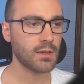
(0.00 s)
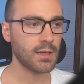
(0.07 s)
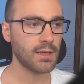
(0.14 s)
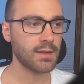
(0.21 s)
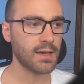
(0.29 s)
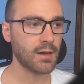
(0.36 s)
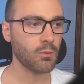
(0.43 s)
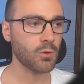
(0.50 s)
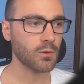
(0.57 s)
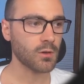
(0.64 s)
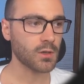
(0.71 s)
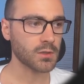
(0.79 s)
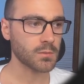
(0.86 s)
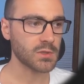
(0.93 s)
and that will
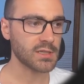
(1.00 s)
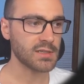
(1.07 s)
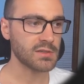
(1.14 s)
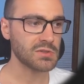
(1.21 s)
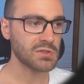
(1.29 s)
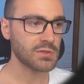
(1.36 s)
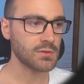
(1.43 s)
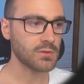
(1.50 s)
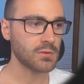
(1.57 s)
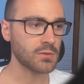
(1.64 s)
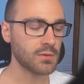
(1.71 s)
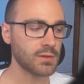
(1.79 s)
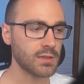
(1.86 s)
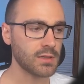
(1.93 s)
log me
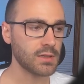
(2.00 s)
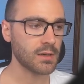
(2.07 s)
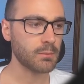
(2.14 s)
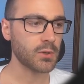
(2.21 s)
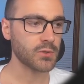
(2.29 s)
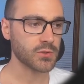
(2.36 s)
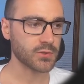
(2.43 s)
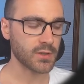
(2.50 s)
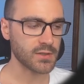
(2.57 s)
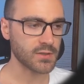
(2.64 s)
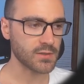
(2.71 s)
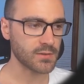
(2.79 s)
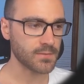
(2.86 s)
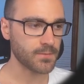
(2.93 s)
into the
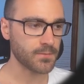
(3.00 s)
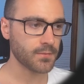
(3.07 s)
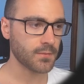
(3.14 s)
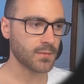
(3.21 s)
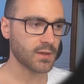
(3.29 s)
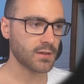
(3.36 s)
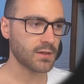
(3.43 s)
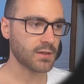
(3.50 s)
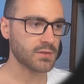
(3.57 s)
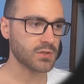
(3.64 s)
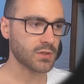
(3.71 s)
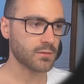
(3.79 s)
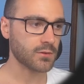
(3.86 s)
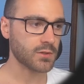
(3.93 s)
Postgres
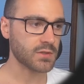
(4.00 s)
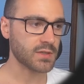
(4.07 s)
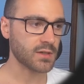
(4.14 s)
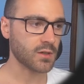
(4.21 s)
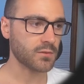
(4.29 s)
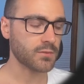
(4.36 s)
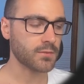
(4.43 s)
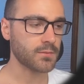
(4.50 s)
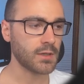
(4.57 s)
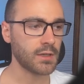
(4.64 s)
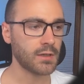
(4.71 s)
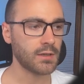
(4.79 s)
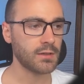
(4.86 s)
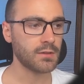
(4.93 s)
server itself.
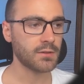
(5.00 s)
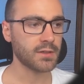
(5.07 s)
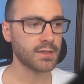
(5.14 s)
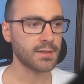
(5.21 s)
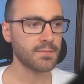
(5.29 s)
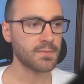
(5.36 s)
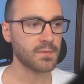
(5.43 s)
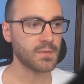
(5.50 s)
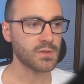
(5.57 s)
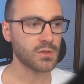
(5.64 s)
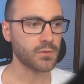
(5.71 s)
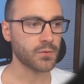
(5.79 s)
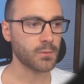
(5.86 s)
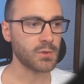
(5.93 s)
Okay,
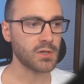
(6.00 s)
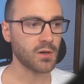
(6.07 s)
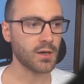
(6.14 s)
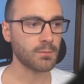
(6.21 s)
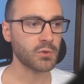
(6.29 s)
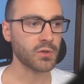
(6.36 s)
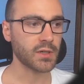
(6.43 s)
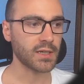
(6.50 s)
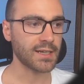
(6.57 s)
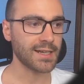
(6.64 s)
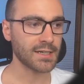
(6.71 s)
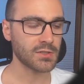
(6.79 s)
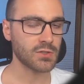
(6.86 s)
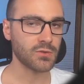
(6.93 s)
so from here I'm going to
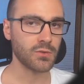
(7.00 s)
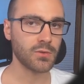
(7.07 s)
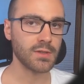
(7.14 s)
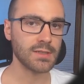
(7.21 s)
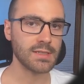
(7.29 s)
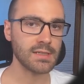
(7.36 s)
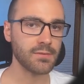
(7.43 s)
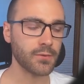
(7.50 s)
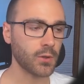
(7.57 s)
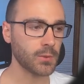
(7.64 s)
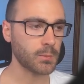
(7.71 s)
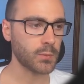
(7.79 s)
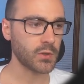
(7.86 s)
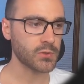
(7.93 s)
connect to the
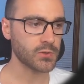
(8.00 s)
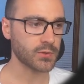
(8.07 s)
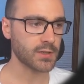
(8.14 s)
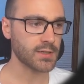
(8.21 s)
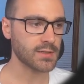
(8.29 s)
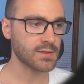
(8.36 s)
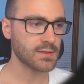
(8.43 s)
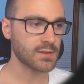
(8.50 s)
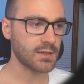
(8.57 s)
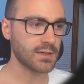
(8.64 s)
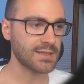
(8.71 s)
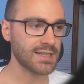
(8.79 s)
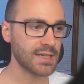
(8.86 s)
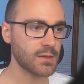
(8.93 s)
default Postgres
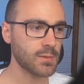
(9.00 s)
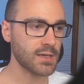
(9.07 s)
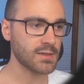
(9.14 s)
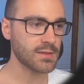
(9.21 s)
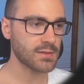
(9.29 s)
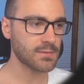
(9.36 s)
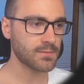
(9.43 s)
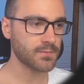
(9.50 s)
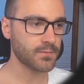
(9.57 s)
database.